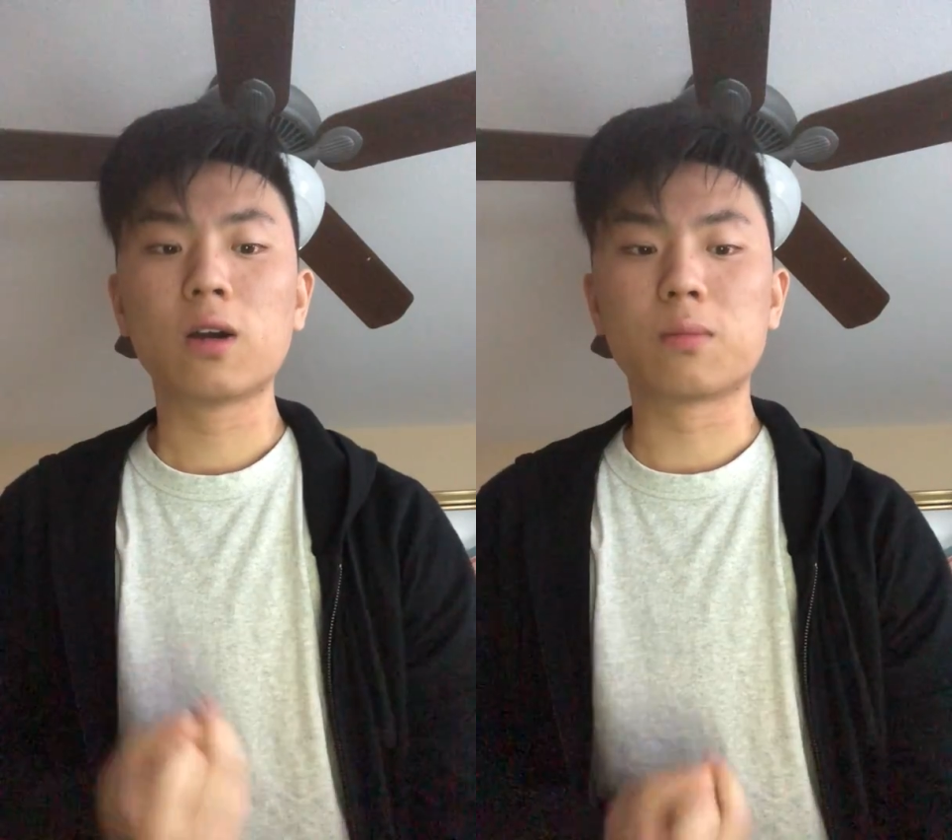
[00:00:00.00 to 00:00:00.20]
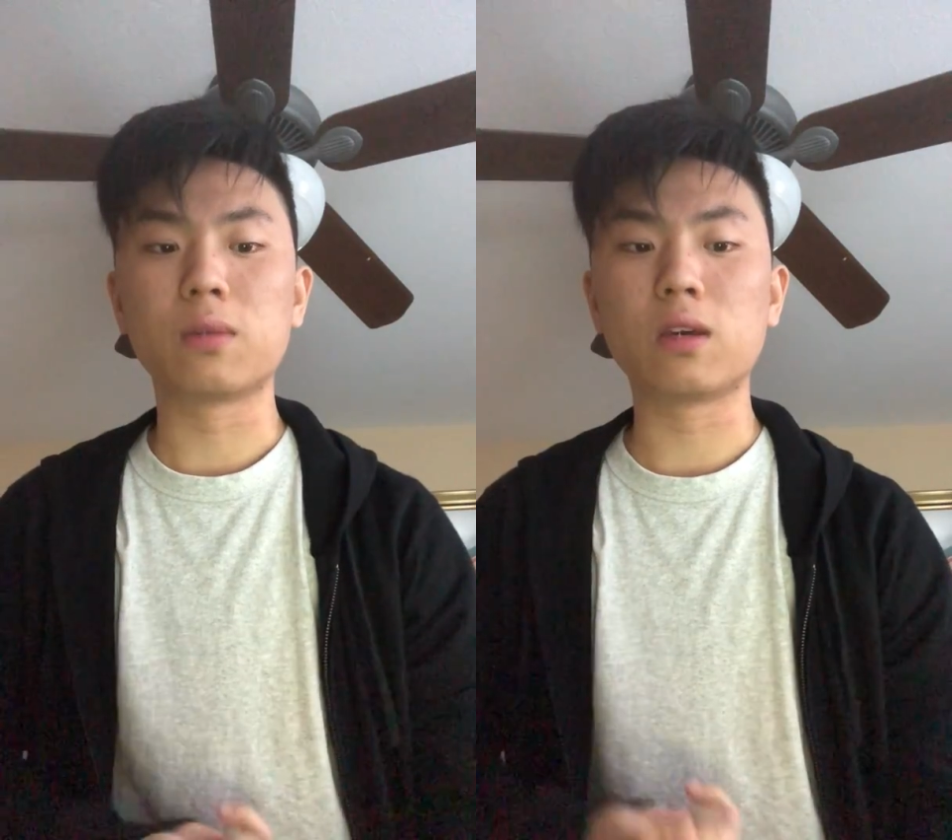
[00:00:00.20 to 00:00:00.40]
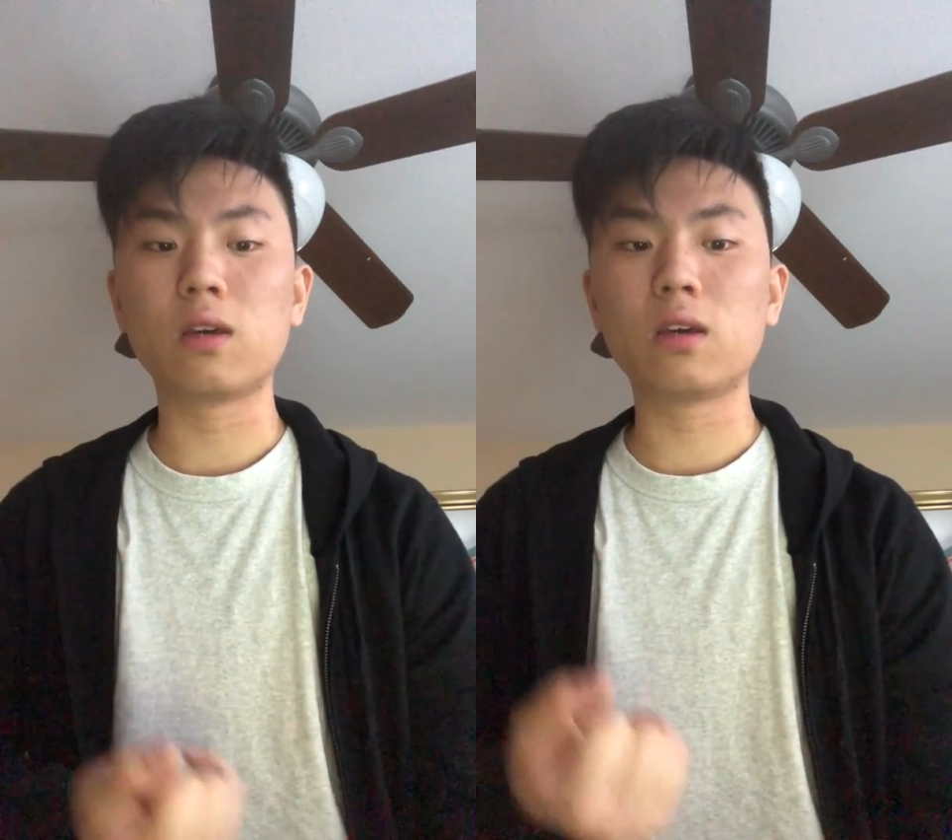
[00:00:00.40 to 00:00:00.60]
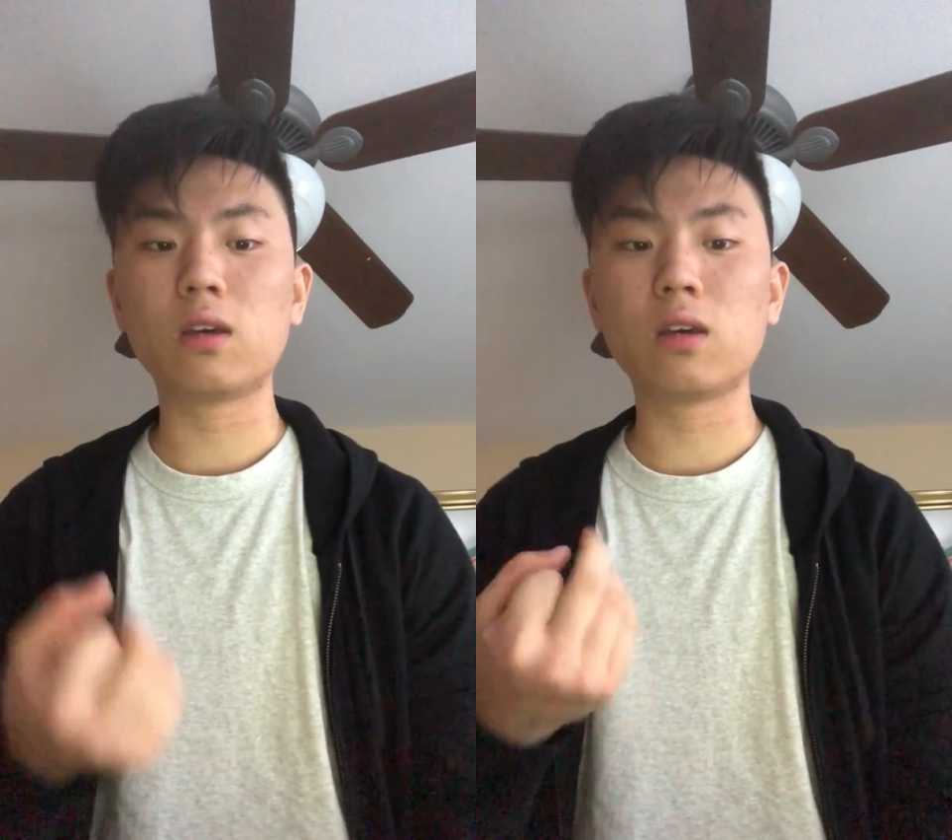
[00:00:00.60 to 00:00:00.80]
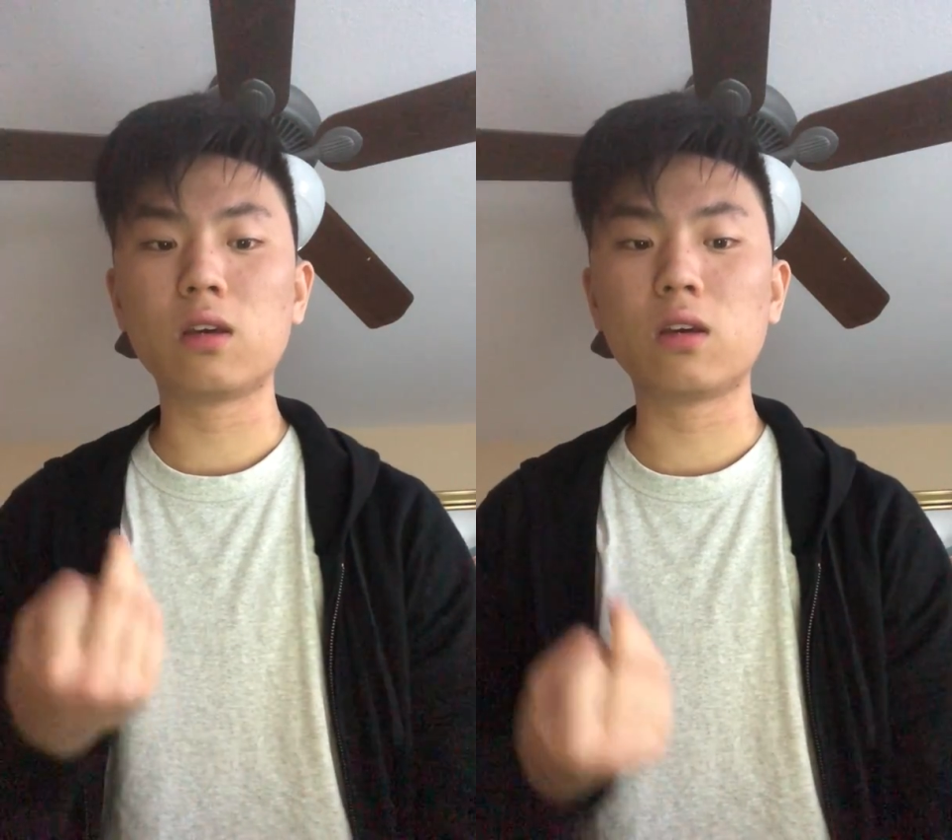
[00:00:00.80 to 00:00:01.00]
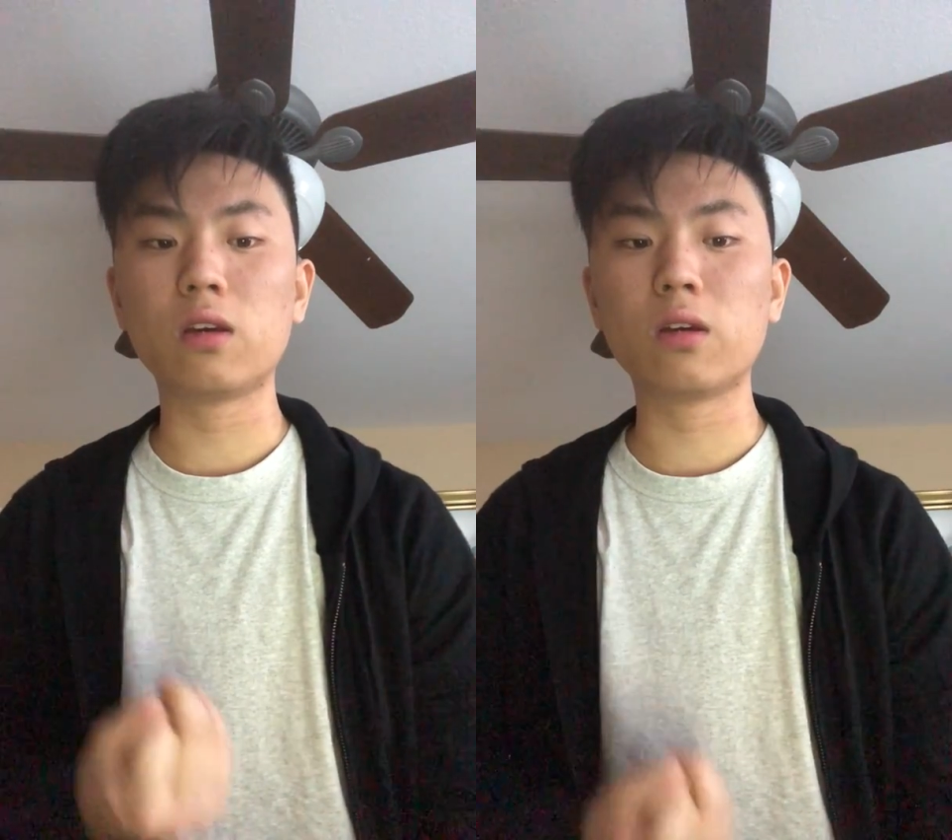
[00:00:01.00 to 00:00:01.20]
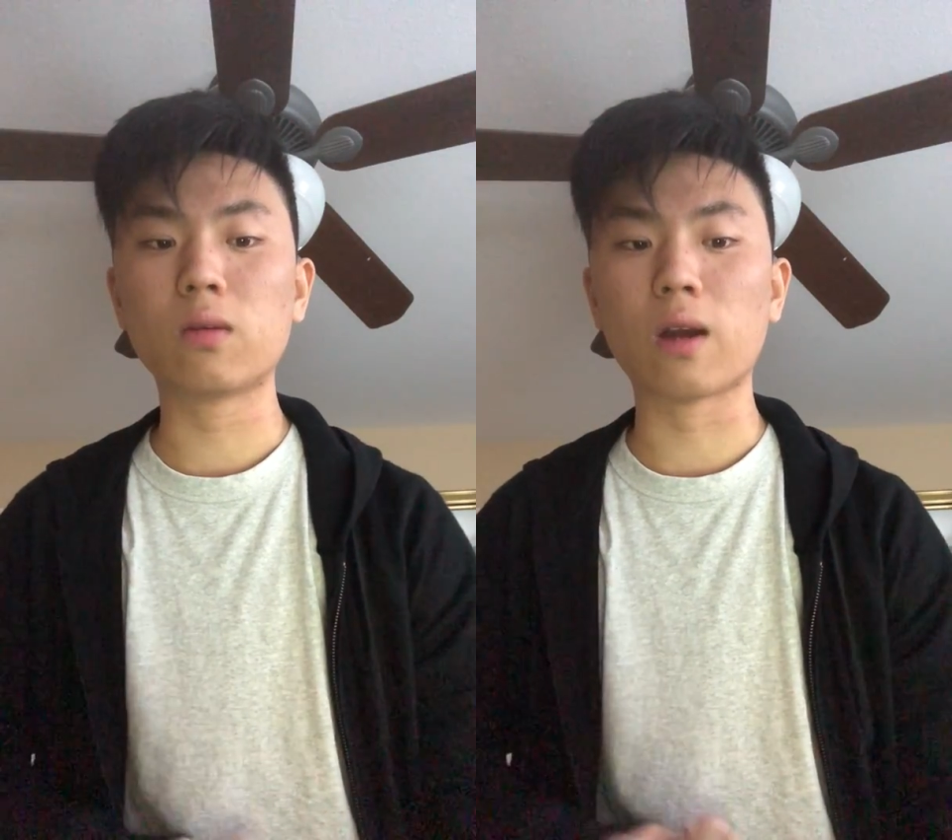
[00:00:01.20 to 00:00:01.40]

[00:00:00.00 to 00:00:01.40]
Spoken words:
mi,